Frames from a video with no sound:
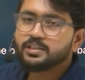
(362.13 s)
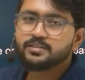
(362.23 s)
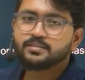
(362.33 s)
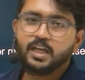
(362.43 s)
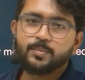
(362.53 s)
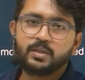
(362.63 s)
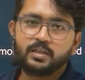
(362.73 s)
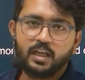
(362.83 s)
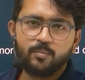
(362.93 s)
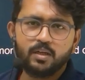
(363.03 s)
table.
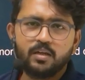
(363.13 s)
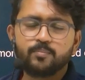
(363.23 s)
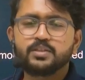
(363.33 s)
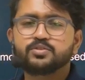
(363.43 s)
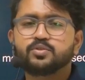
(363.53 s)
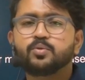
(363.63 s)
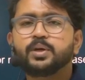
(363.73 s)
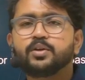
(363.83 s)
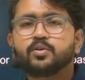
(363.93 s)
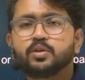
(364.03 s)
Table means row
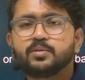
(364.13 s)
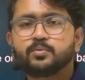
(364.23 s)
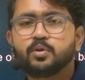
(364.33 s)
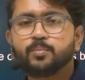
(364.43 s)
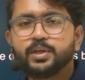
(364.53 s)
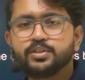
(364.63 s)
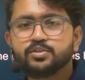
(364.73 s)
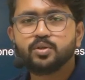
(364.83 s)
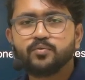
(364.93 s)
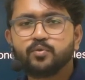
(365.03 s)
and column, combination
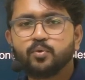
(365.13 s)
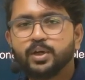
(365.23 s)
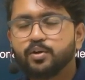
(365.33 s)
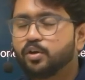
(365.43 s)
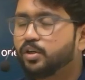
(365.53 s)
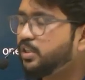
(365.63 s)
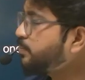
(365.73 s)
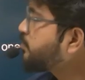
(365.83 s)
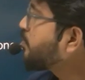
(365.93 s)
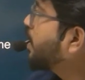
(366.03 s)
row and column.
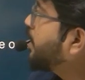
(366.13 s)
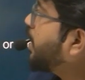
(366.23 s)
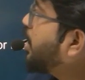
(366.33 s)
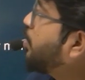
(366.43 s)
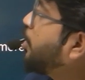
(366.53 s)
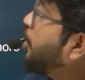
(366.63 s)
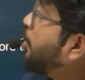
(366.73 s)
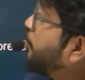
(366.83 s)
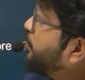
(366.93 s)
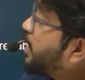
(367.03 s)
Now
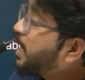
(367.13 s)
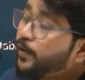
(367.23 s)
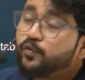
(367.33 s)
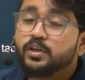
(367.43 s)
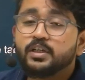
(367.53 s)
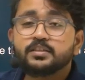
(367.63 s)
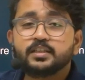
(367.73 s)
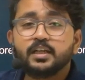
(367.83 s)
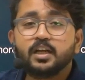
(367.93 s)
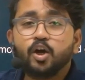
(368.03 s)
we have to
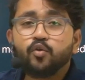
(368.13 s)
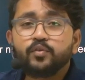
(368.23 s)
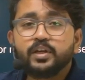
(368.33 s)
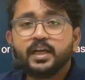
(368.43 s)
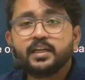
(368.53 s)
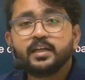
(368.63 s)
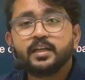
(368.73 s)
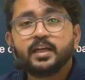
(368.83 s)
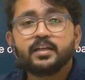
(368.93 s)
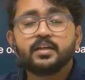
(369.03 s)
understand how we can
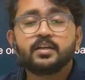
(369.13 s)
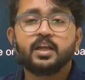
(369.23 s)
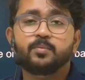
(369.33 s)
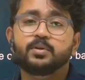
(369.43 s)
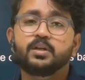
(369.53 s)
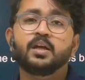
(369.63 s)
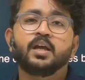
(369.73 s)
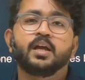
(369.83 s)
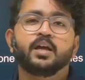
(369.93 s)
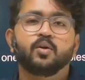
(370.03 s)
create a table,
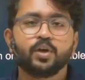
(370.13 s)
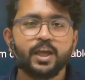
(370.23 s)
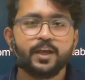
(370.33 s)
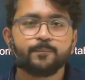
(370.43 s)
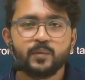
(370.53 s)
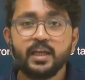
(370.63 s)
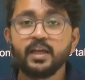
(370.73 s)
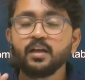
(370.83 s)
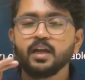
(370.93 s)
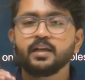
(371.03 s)
okay, in
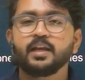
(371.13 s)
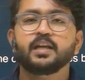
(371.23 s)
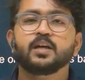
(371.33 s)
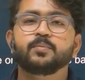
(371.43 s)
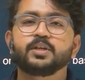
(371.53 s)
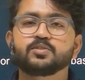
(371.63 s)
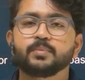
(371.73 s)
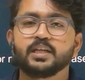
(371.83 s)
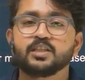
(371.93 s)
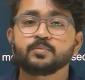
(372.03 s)
database
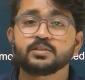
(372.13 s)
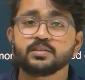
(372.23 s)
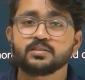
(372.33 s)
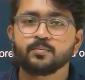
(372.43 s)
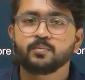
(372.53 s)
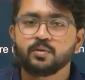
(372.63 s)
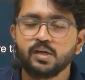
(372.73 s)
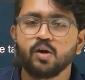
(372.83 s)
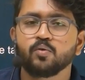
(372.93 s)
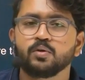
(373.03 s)
management system.
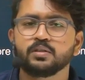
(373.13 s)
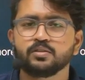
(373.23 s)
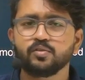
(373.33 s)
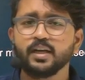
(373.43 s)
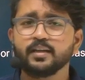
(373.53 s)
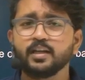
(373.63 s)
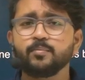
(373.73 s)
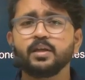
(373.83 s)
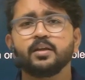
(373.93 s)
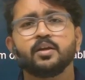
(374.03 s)
Now you can tell
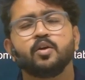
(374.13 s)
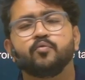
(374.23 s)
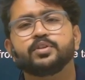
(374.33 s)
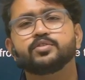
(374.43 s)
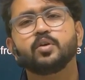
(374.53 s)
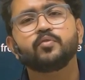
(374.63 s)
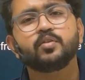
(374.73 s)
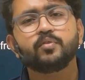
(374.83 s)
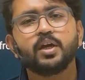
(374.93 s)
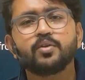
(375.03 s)
me which software
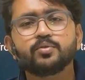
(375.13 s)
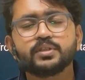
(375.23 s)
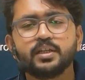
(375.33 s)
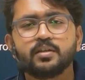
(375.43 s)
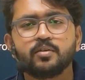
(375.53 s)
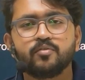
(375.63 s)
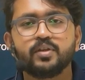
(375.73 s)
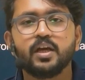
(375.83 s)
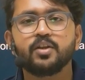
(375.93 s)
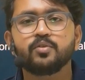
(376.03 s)
we are using. We
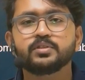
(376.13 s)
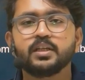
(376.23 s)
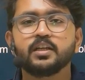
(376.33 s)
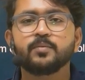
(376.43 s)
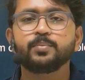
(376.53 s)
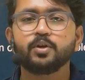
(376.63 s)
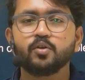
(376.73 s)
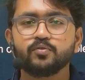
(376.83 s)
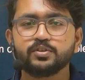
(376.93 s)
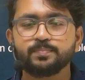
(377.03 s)
are using
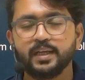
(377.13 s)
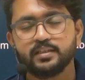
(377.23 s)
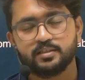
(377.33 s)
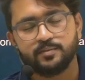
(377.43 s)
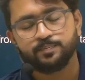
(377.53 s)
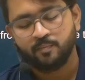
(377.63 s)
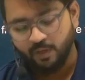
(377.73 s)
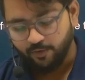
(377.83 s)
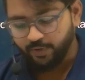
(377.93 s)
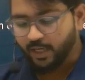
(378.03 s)
LibreOffice Base. We are